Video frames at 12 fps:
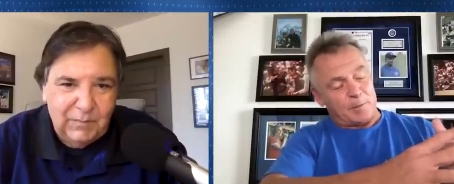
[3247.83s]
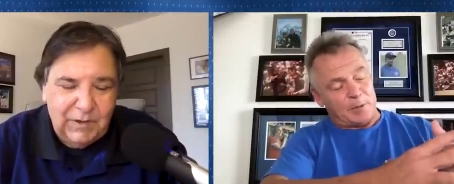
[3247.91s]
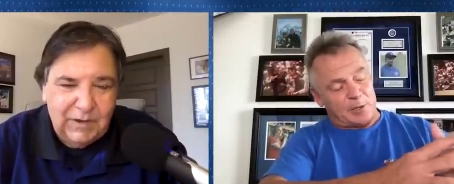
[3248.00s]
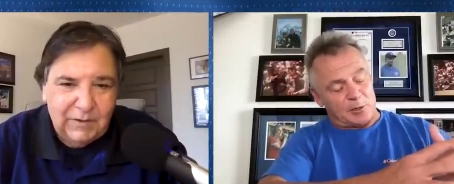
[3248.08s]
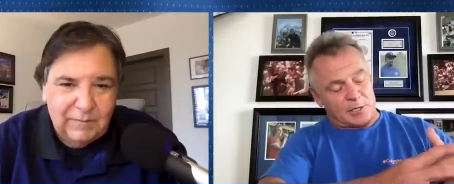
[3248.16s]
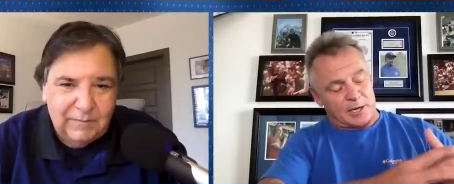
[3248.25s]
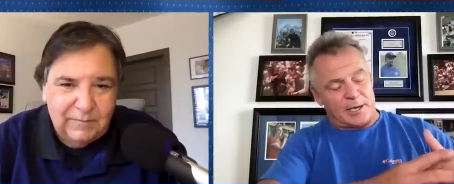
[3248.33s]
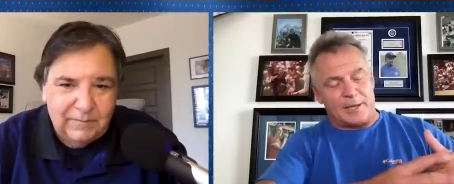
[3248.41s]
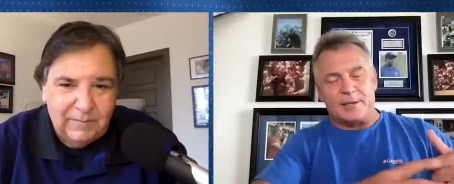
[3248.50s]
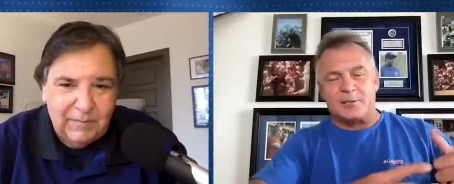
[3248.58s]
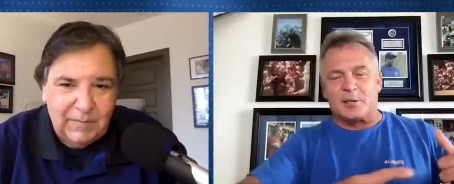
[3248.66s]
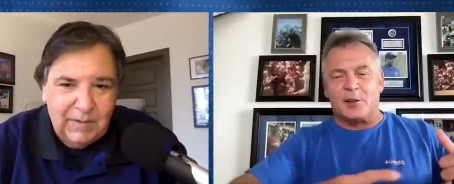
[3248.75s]
Speaker 1: But there's a
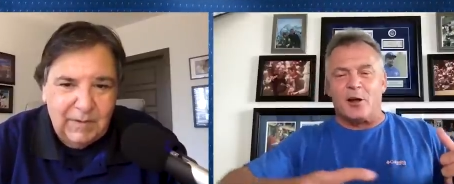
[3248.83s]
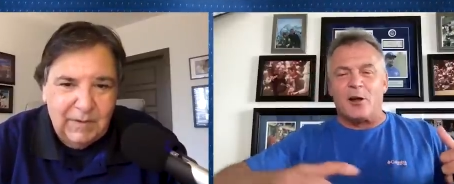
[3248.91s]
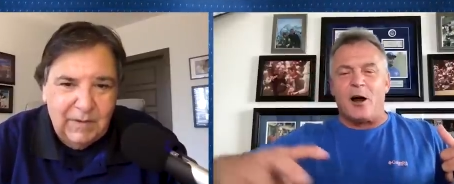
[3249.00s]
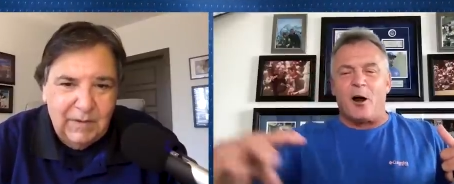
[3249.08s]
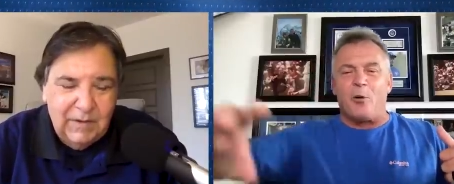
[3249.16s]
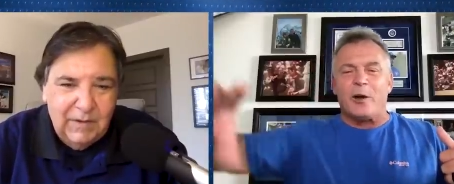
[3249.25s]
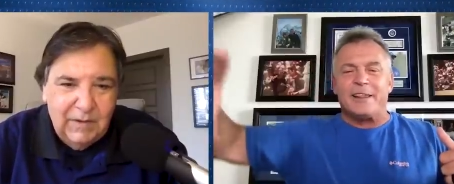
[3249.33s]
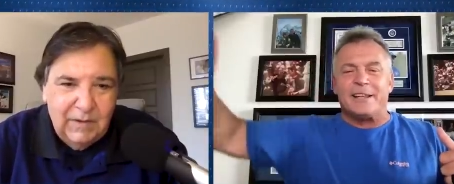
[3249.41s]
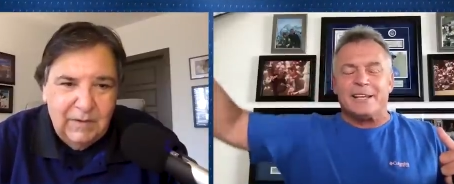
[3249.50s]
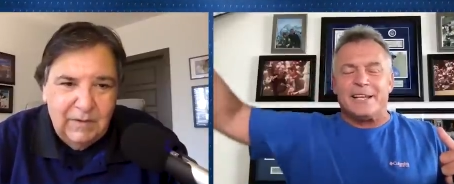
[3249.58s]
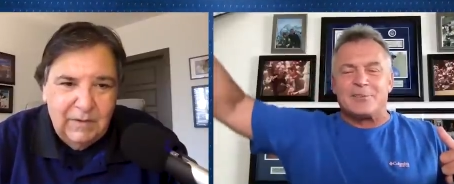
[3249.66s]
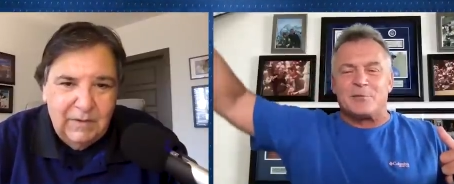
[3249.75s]
there's a long hallway
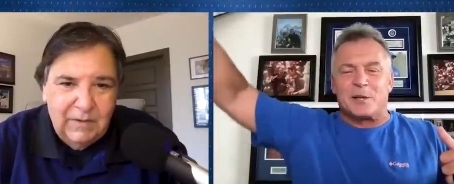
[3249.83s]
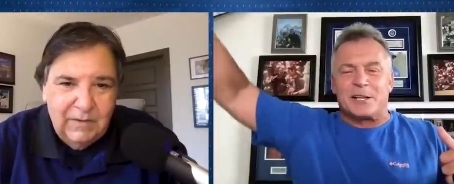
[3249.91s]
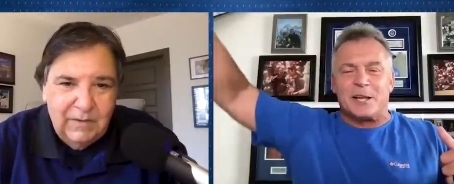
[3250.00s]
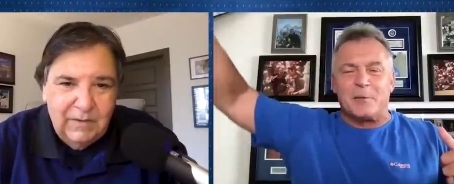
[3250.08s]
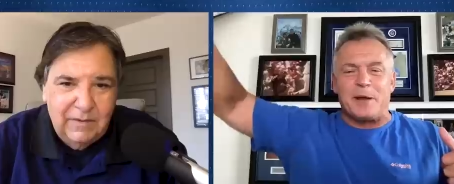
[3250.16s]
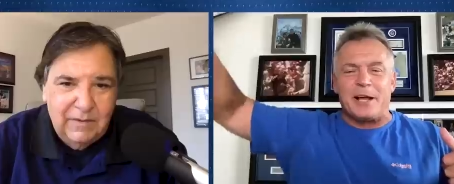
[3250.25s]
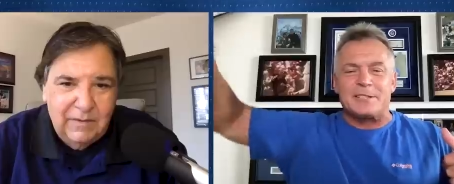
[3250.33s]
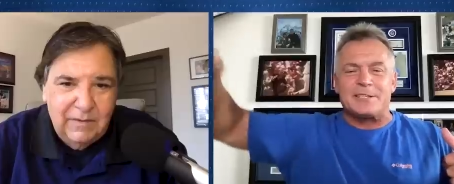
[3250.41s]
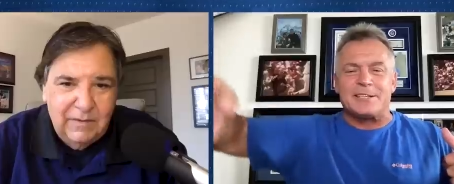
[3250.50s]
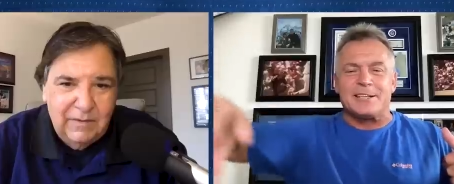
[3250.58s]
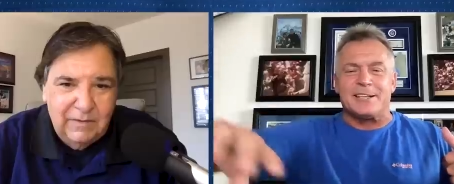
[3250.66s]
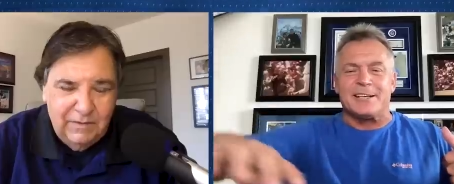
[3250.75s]
that leads from the
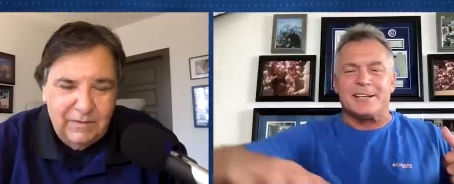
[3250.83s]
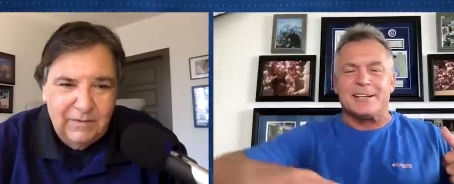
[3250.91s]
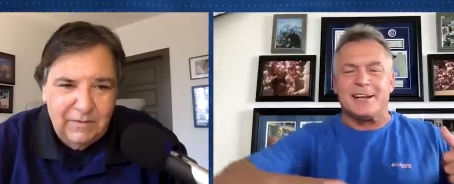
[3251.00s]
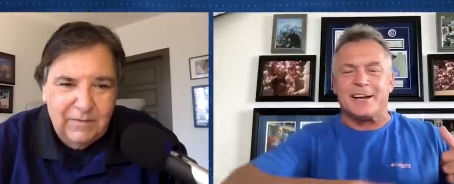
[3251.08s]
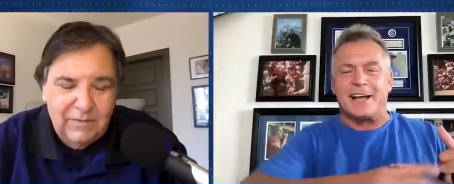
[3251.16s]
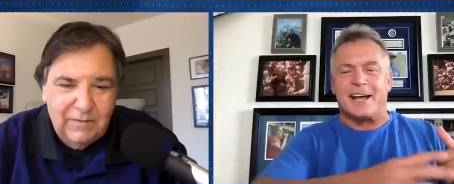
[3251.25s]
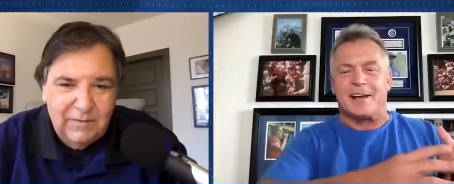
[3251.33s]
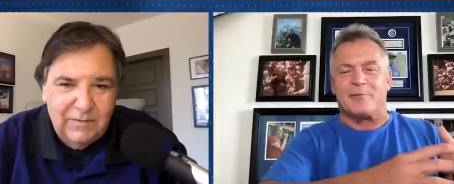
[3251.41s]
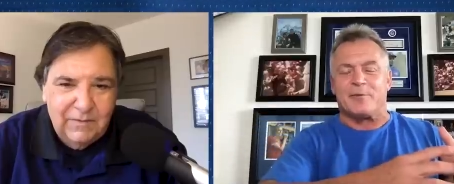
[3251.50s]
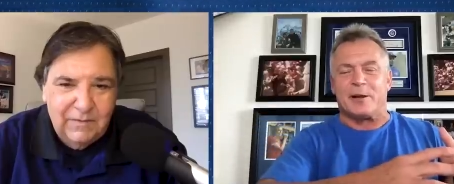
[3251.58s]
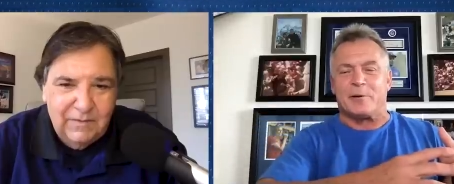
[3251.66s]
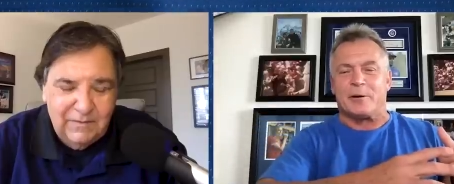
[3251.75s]
clubhouse to the dugout in
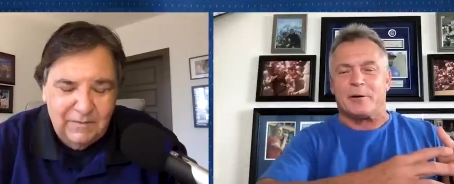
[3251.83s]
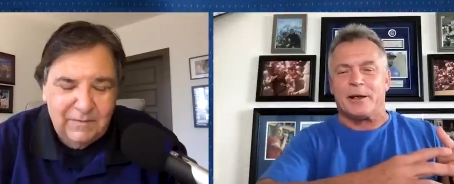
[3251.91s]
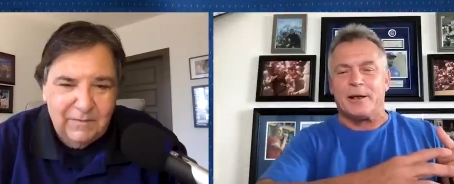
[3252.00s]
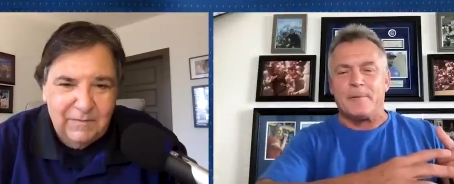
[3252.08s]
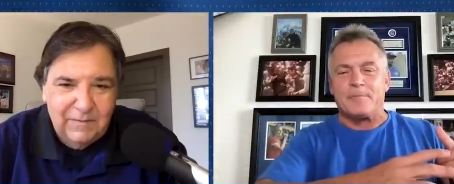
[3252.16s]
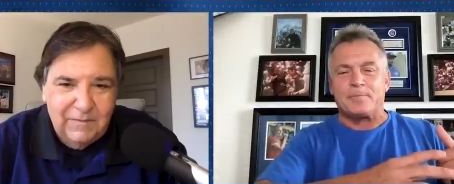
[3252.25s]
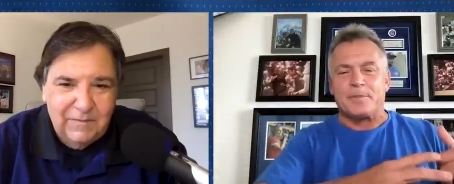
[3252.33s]
Fenway, mm-hmm. right?